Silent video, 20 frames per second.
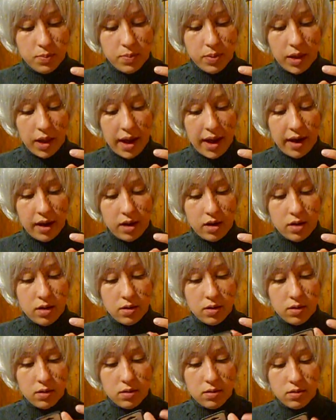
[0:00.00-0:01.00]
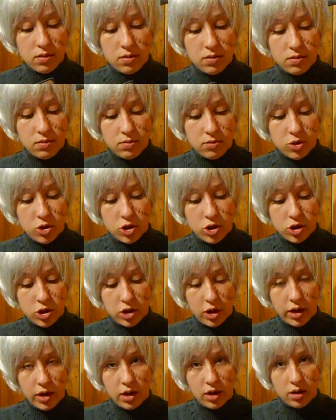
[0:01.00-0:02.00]
Black,
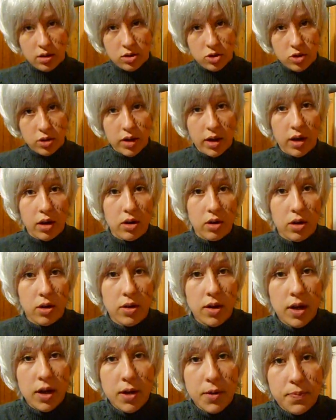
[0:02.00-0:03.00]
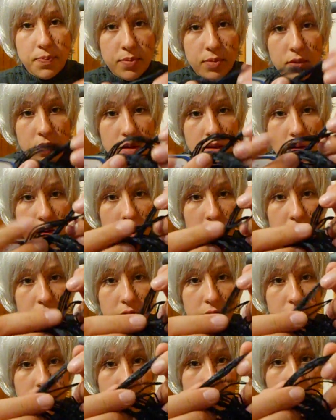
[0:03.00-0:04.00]
shiny string, I don't
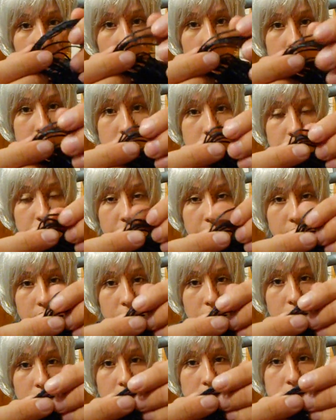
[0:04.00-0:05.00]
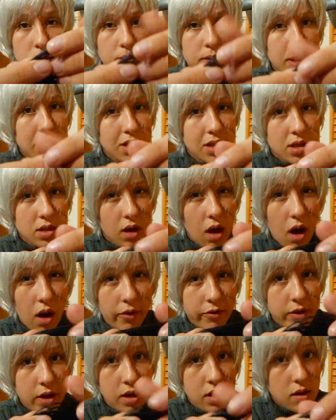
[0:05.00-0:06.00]
know if this helps, but it's really
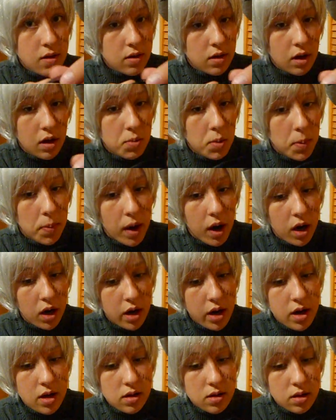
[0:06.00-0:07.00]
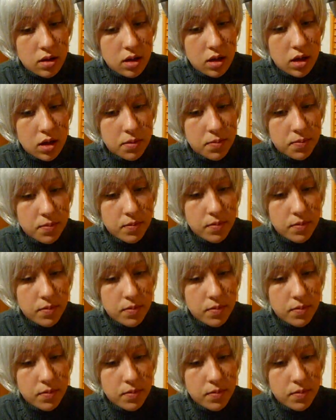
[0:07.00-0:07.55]
soft. It doesn't come apart easily.